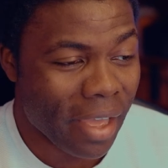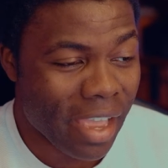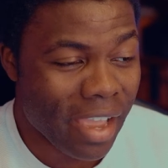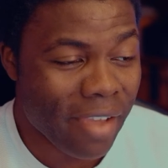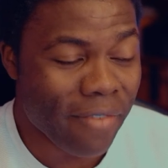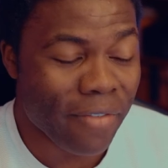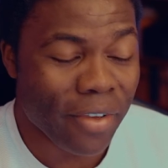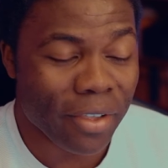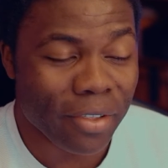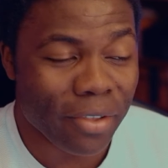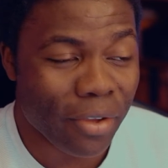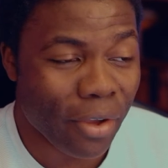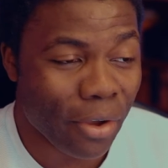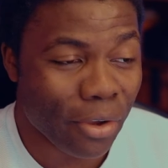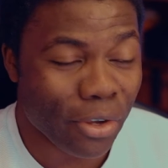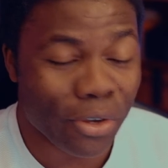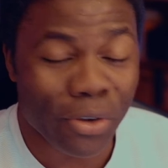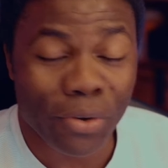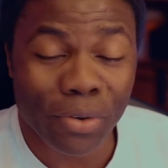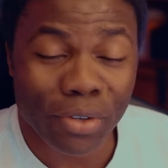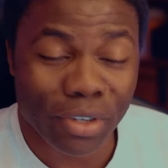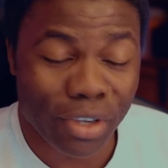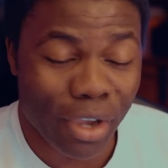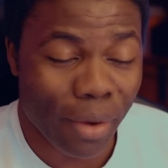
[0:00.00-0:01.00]
even a
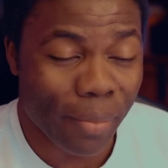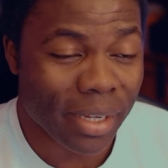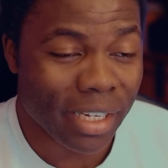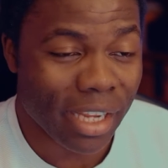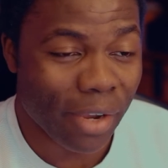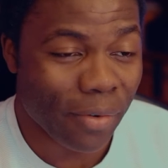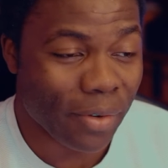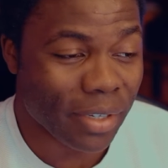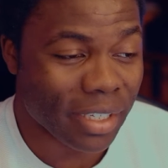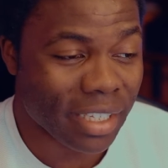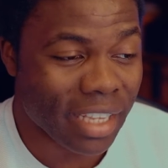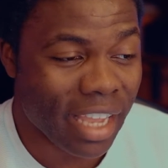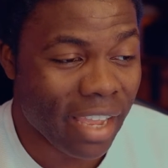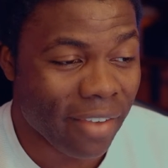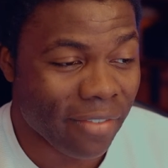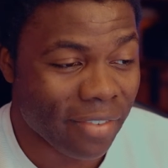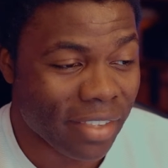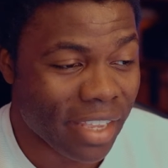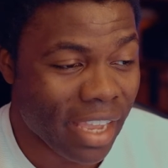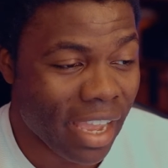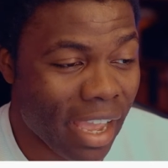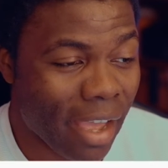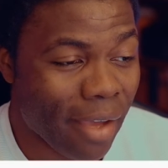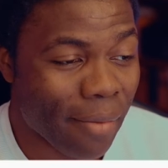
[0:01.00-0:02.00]
good comment that was left
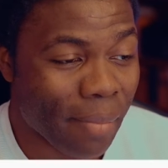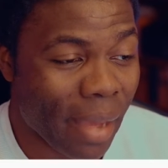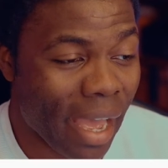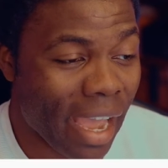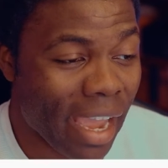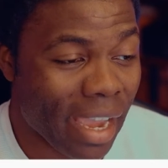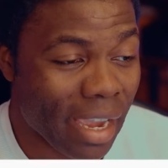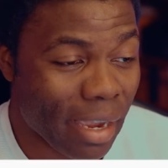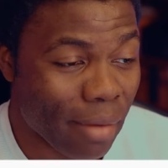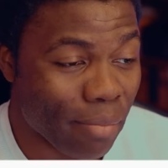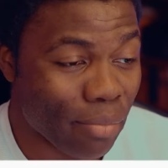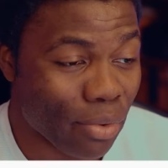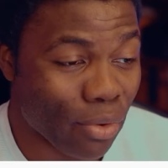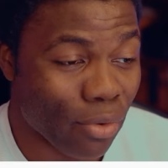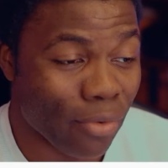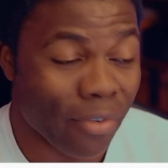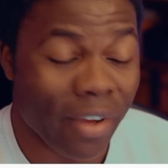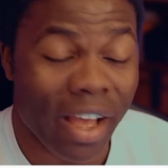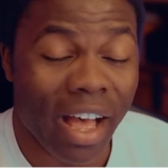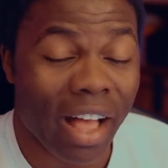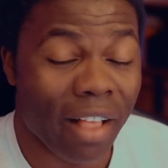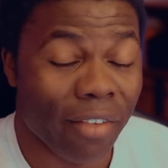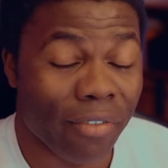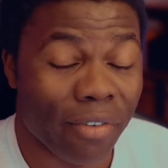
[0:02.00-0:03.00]
there by
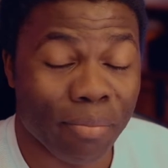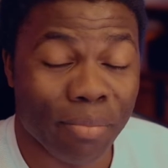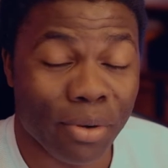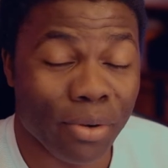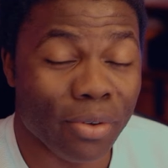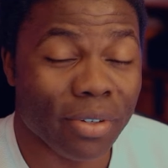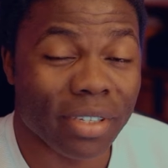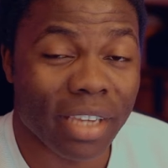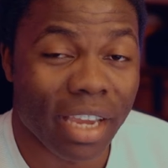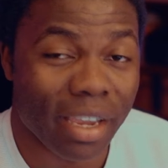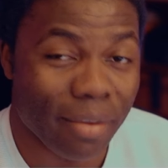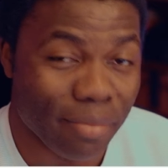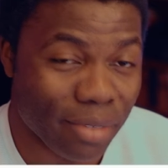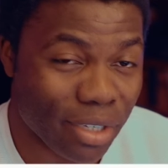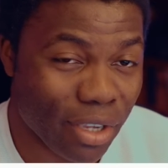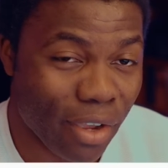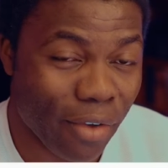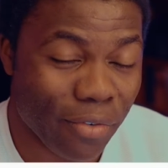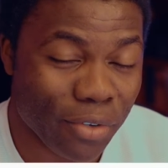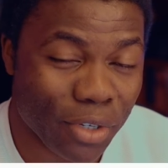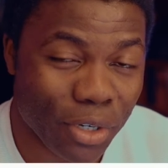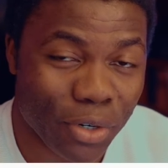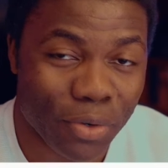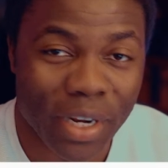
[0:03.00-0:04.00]
Bruva Alpha Boozer
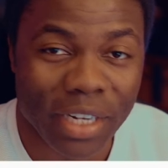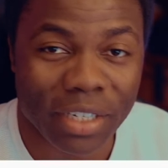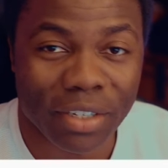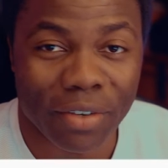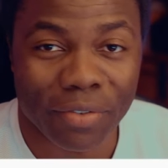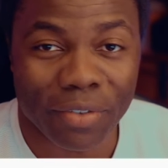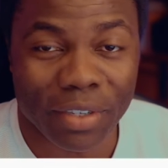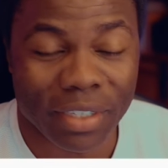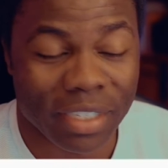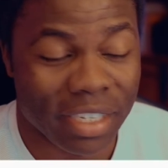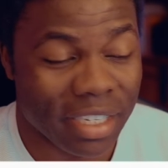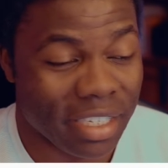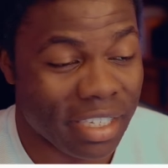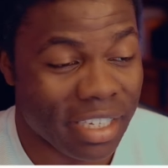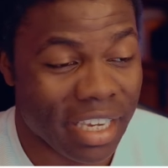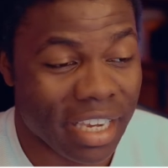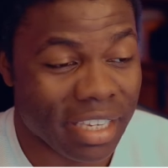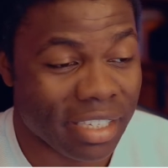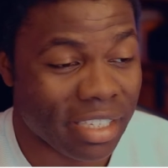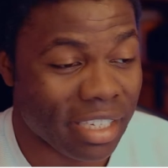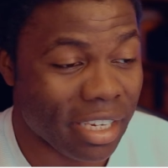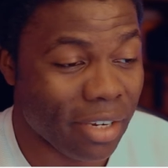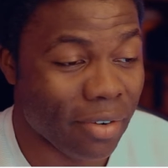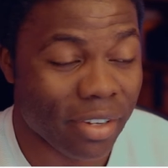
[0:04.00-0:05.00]
himself, the creator of the
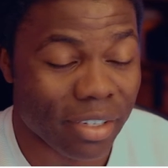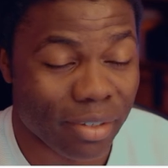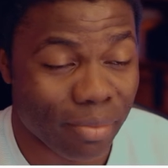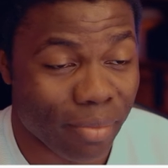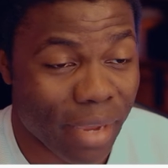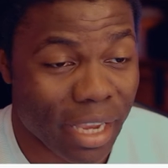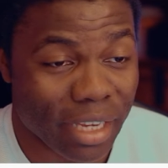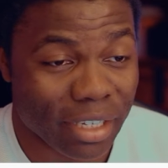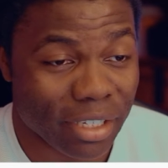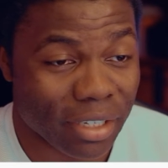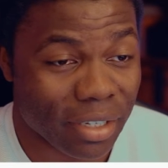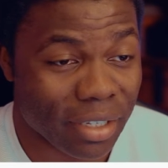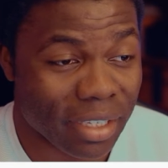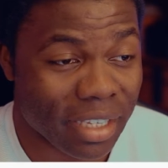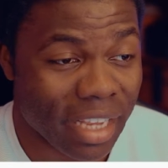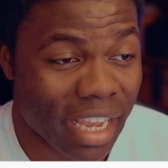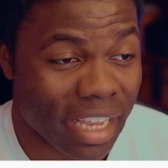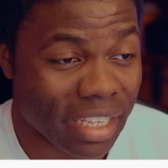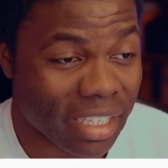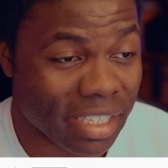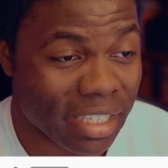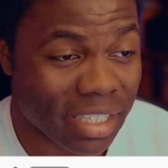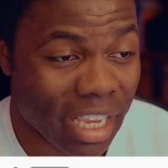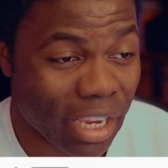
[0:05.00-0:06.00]
TTS series, mentioned
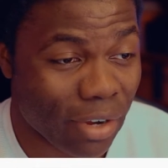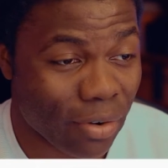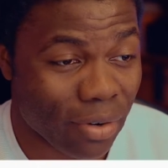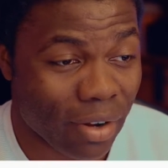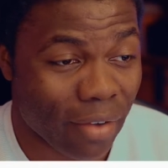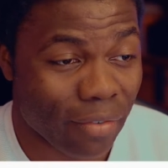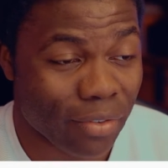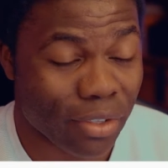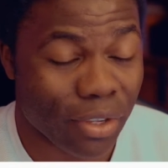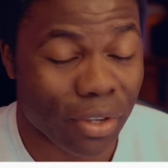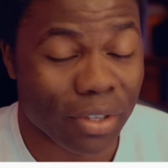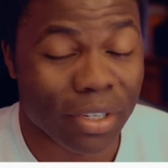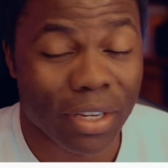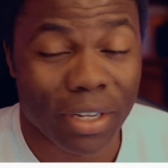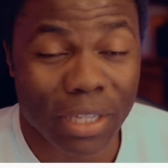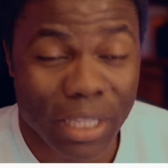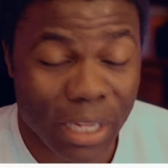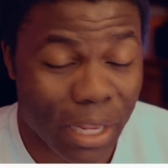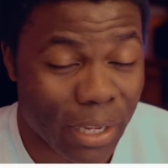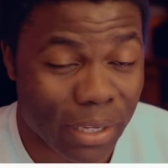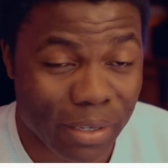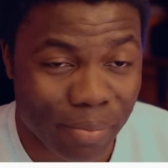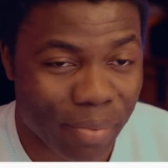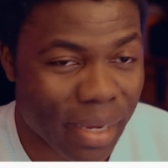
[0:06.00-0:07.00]
that they could have done a
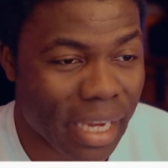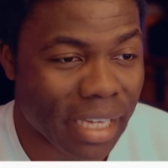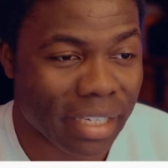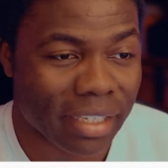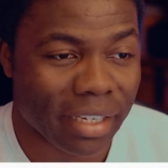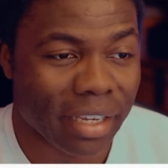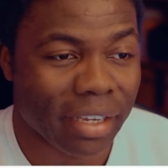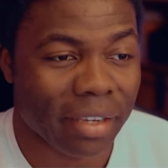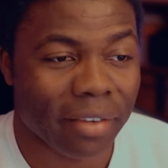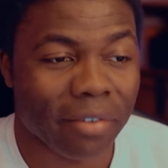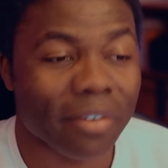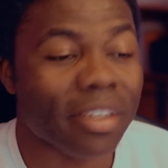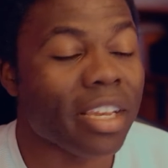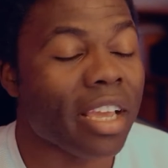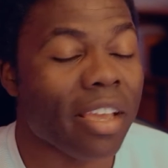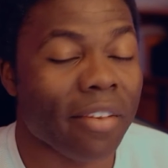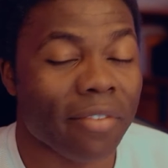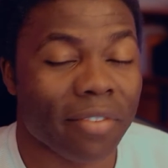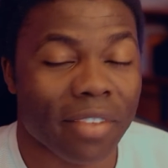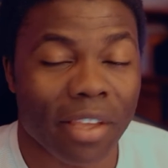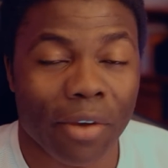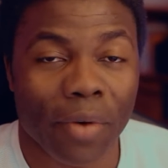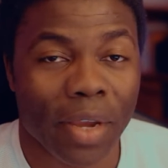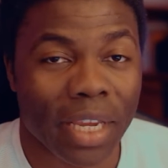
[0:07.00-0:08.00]
lot better if
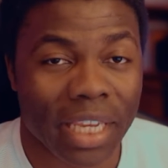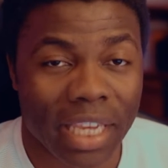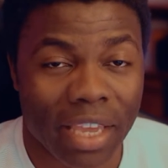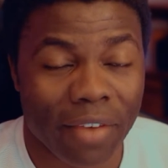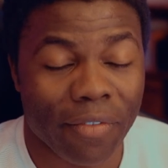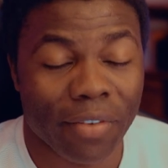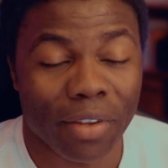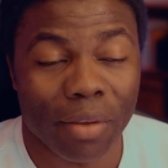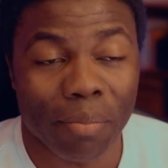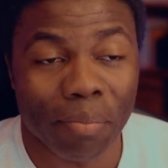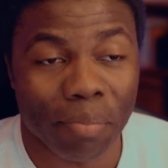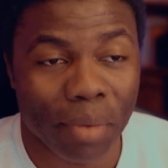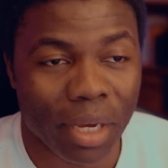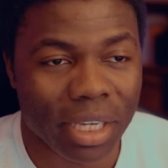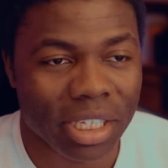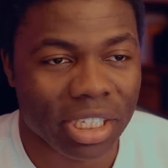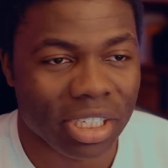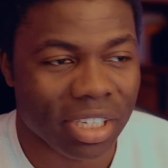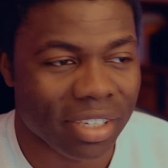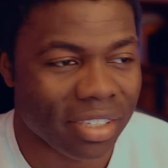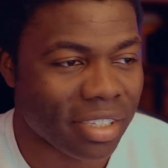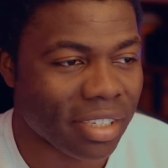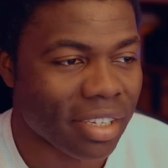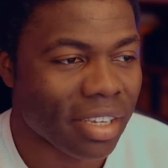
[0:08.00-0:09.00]
they were given a
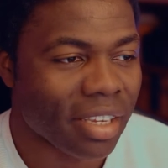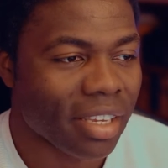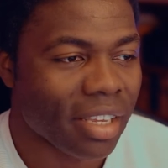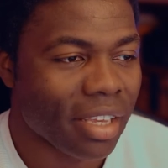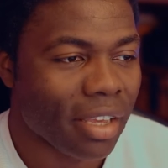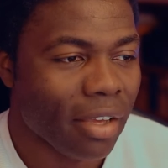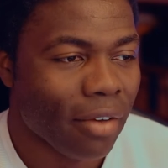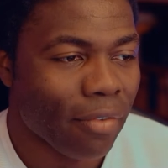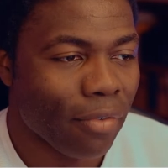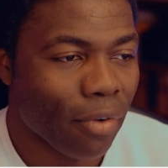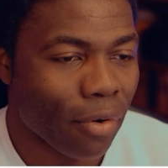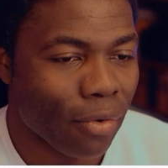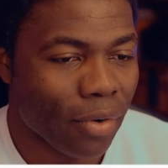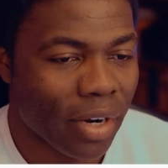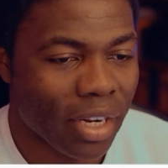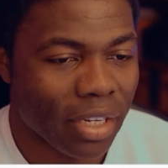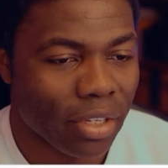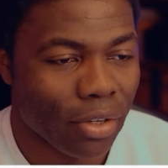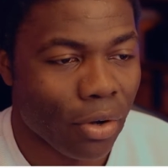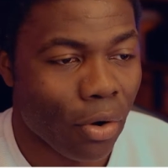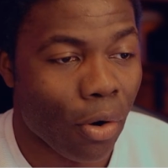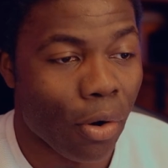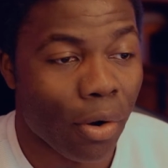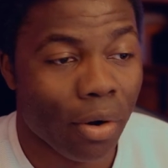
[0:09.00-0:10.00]
budget for
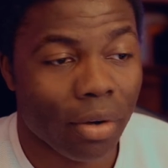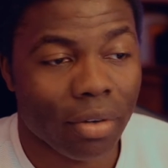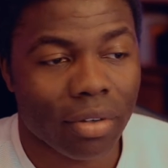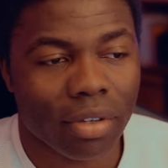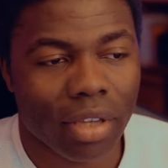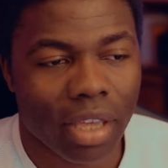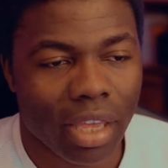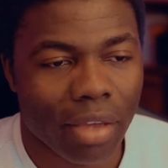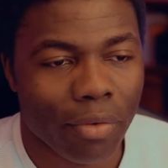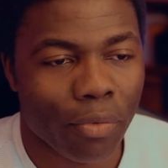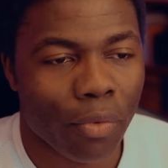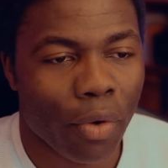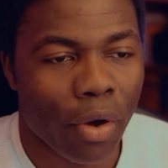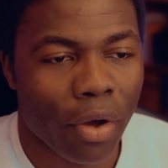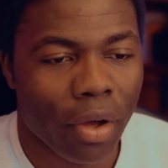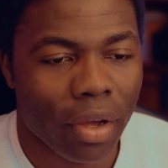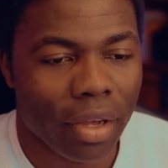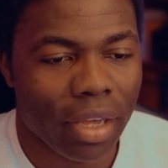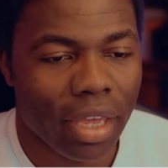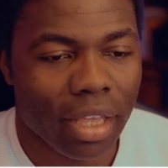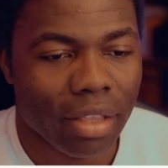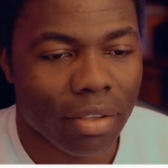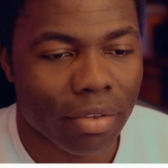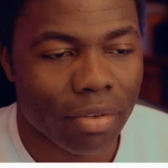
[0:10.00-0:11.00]
it or it were
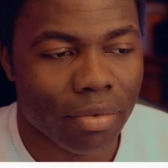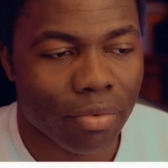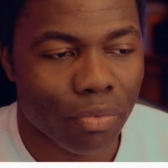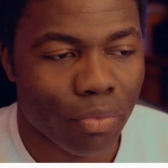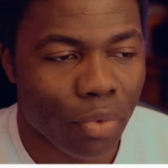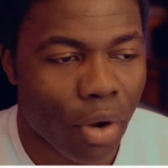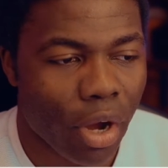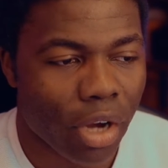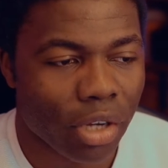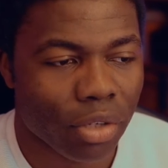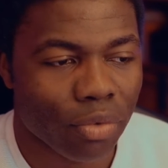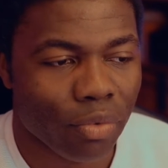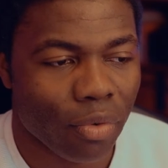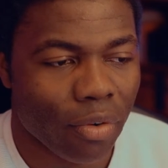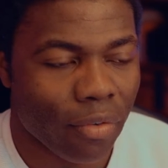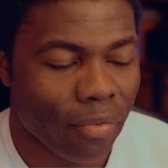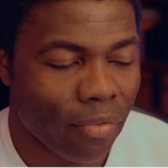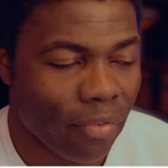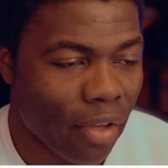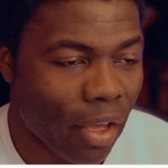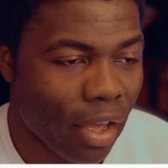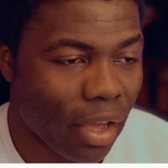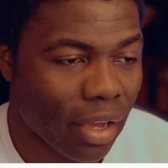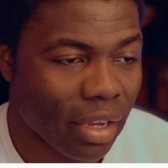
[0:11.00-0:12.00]
in works
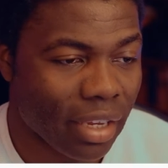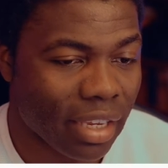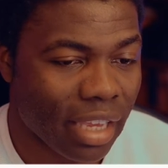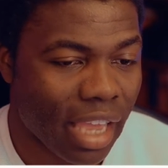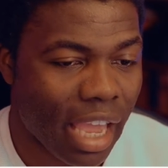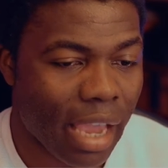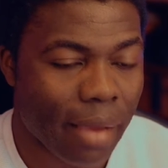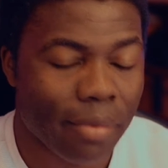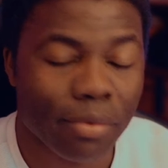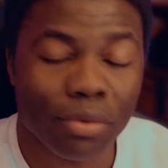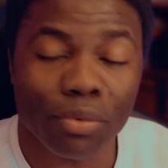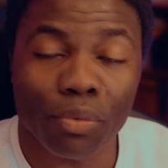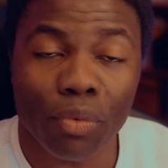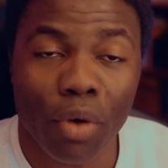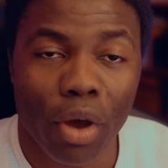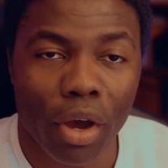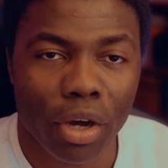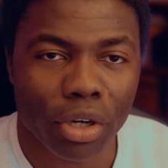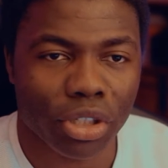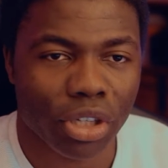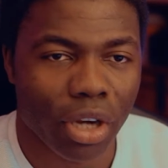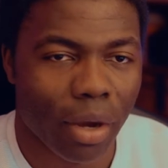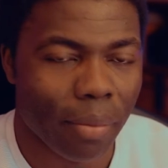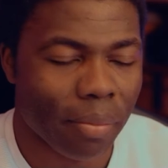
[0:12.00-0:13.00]
with Games
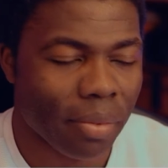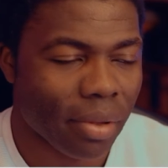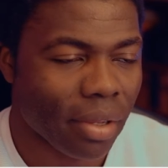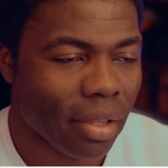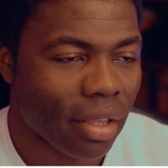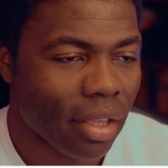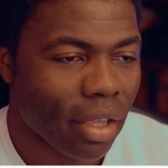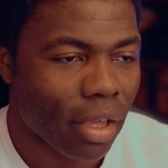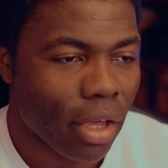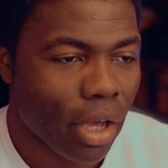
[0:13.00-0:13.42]
Workshop.